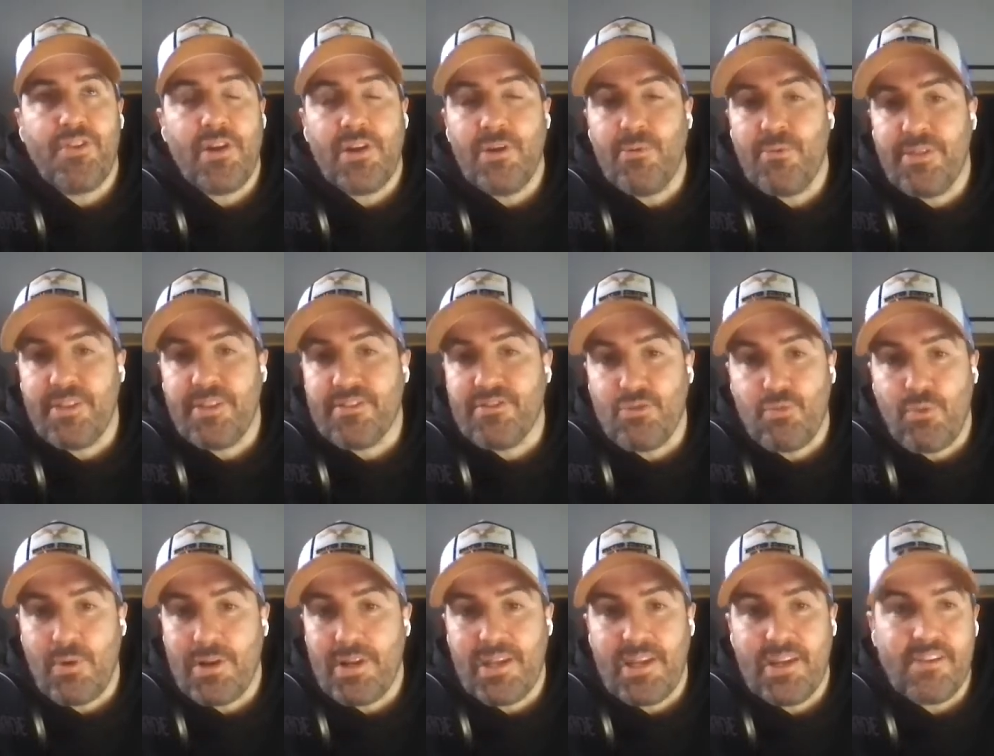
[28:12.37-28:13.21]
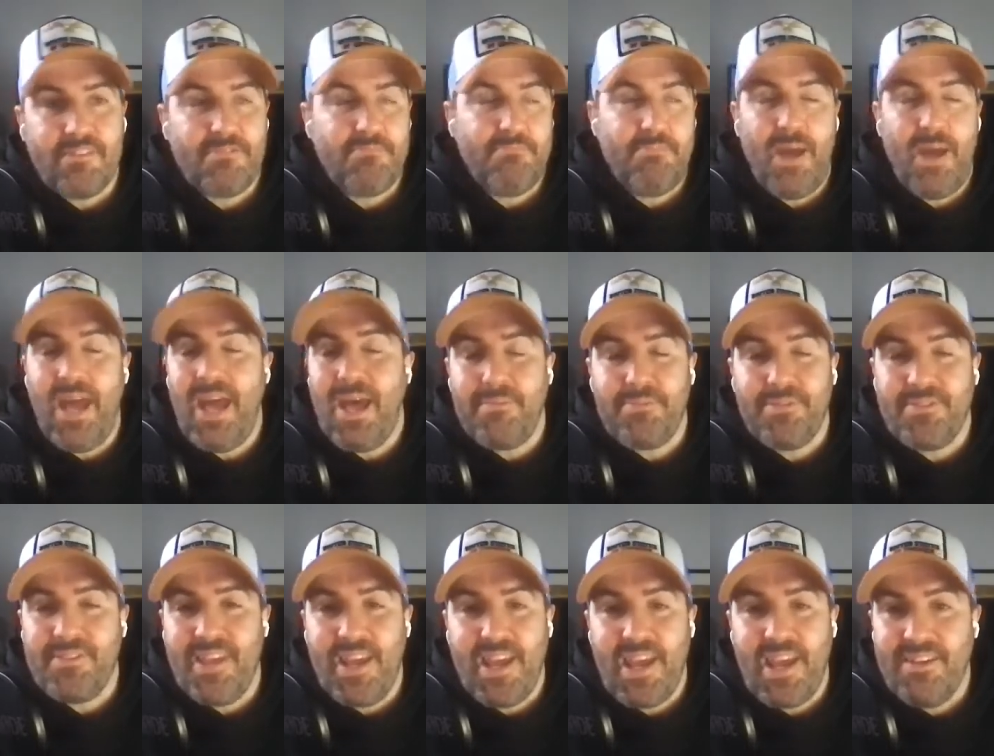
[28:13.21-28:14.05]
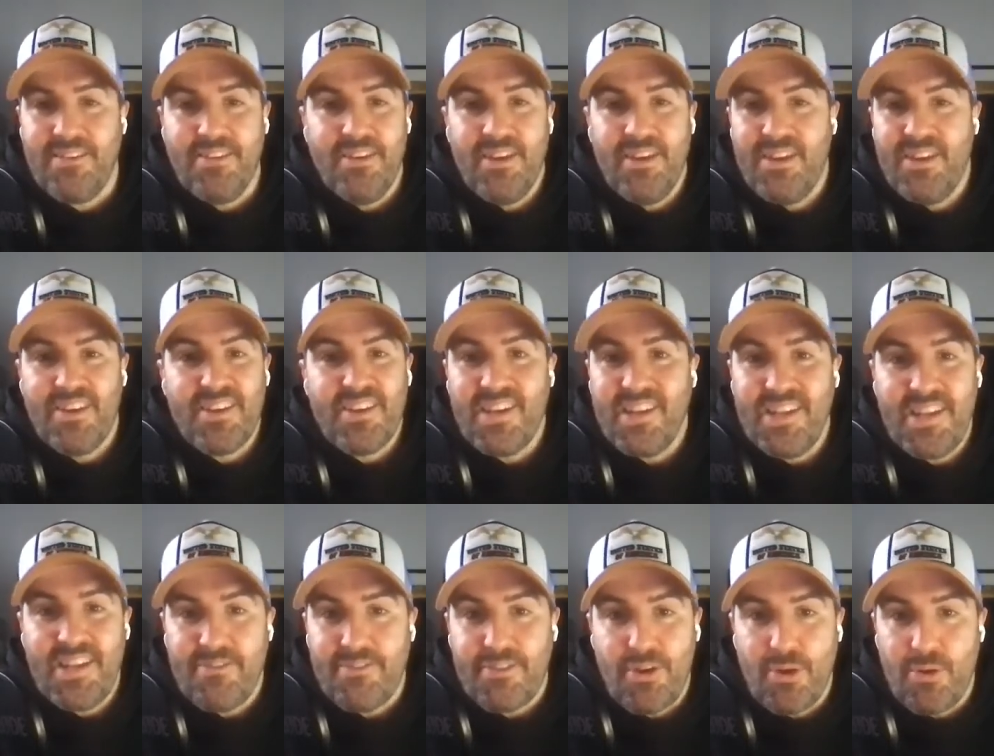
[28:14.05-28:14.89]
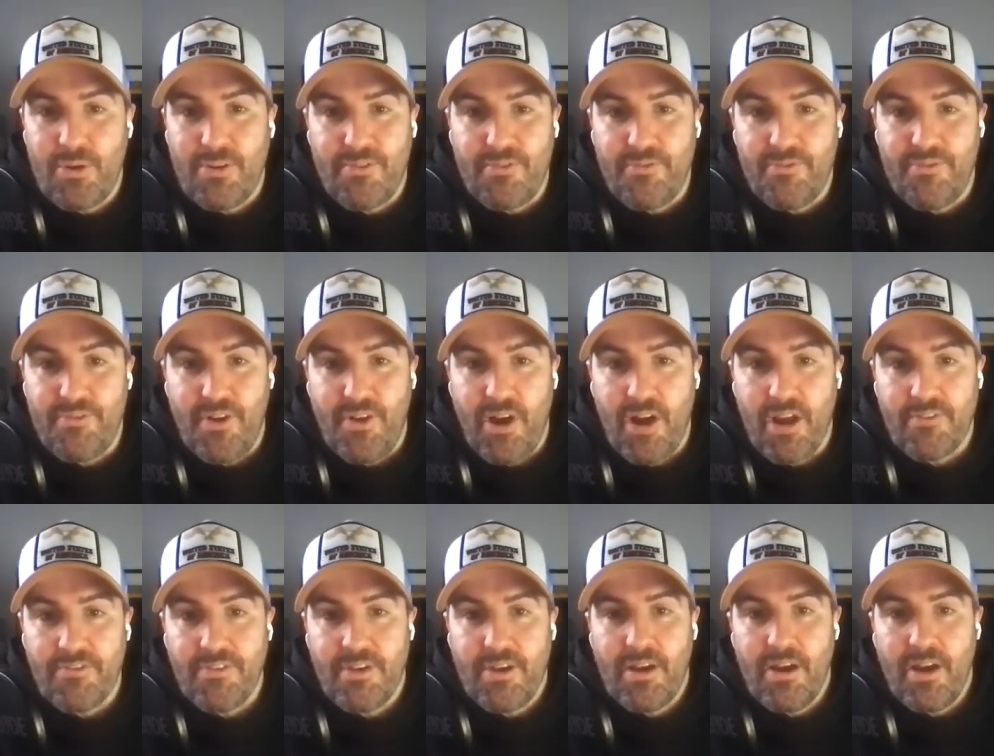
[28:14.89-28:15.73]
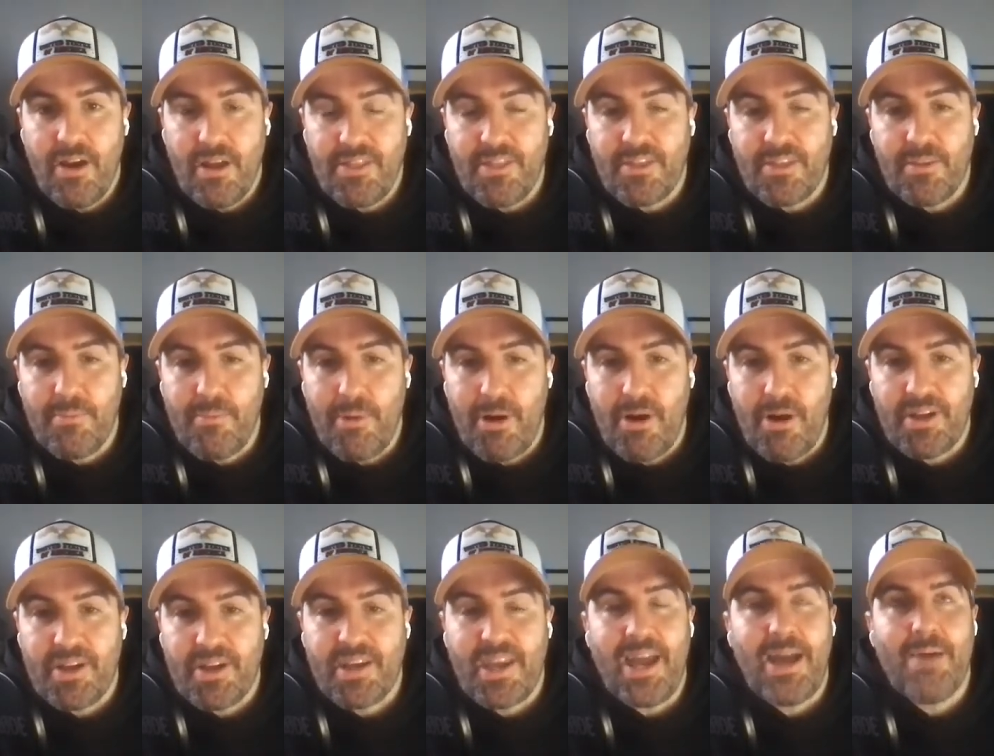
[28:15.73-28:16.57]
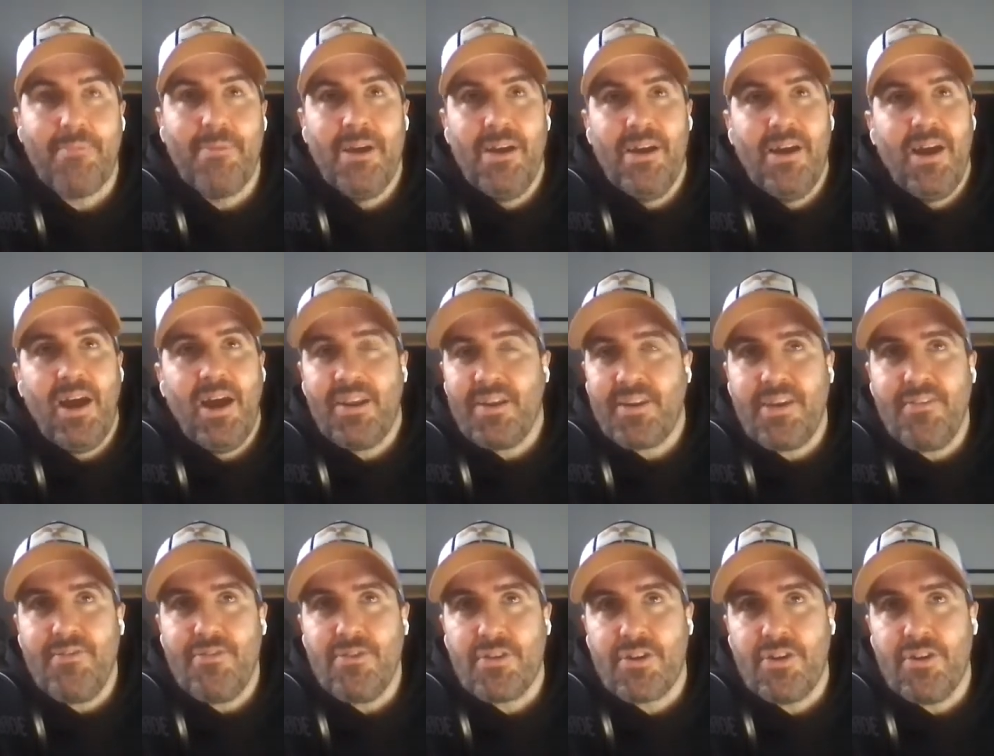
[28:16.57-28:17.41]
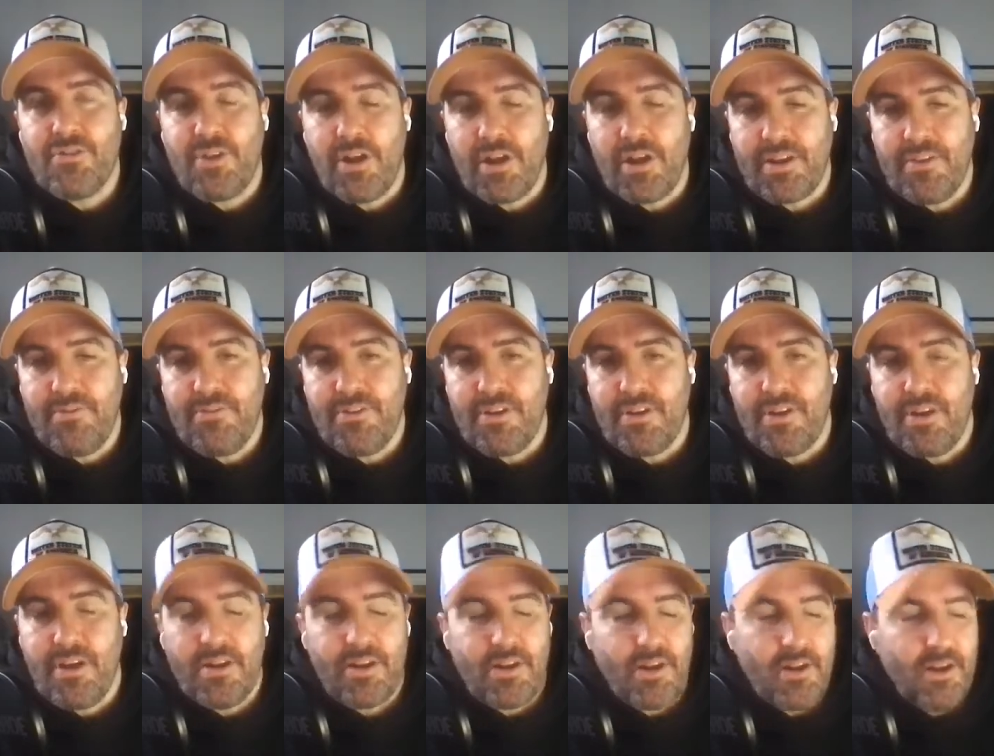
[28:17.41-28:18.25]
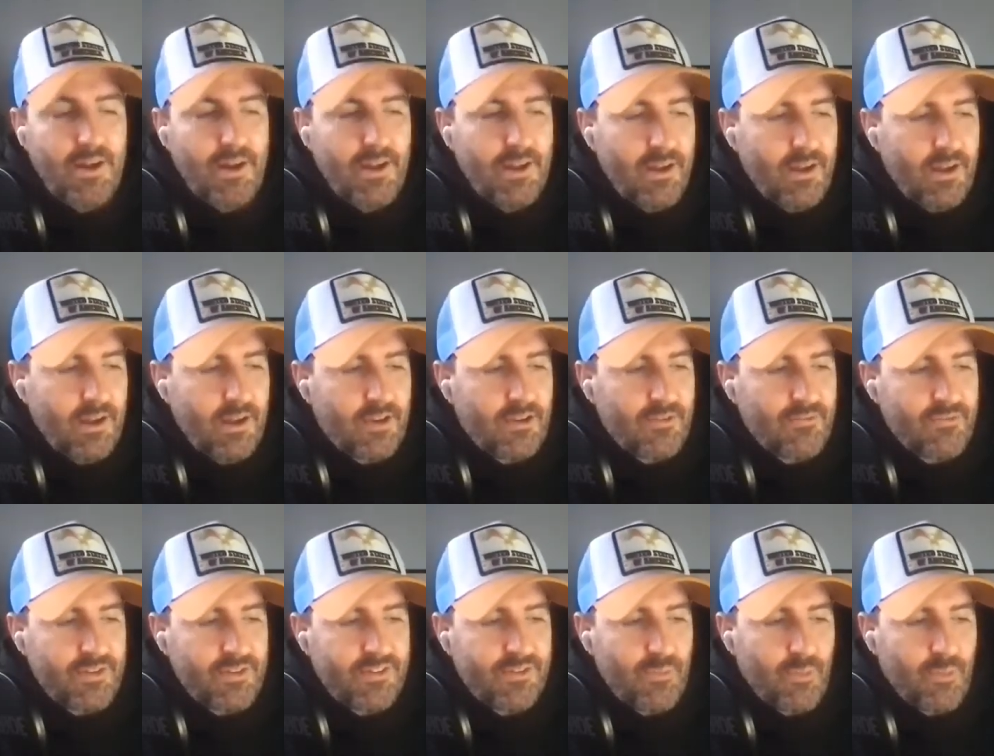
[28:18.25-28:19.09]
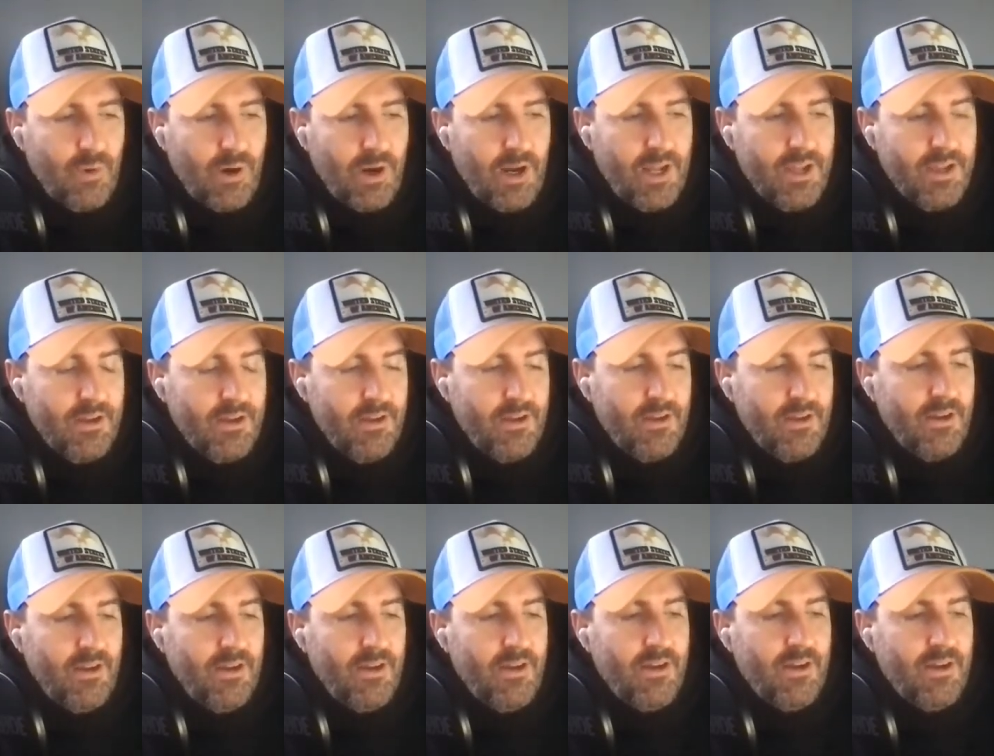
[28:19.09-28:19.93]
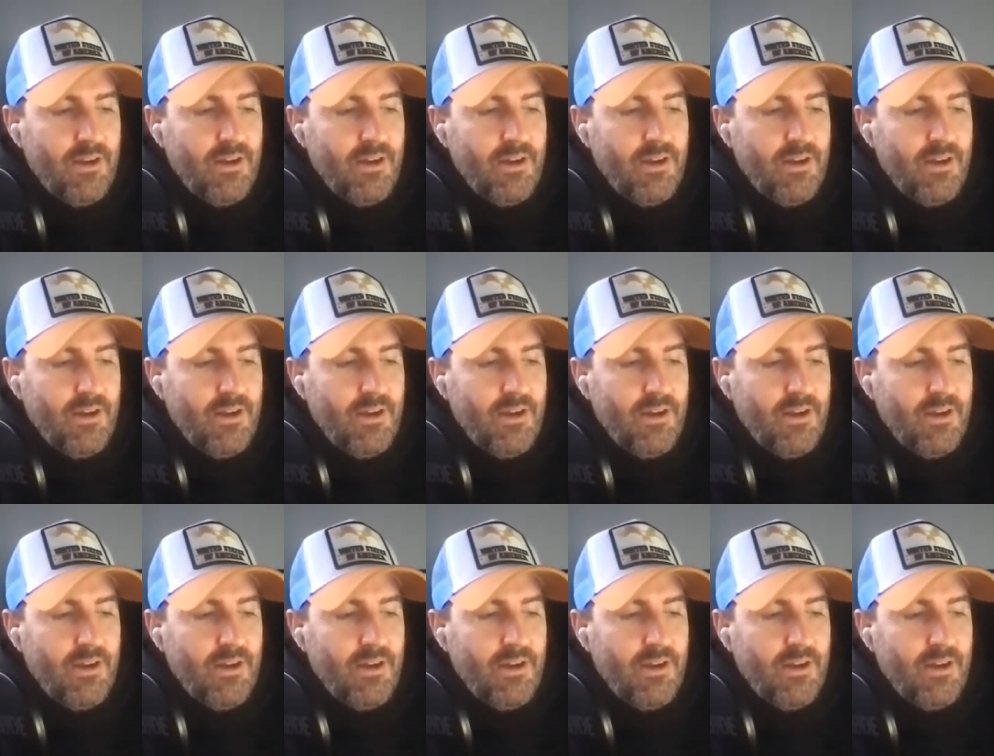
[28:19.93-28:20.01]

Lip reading: Certainly within 20 years, perhaps 10. You never know, even 5. I think the market cap, and I'll give you a good reason why.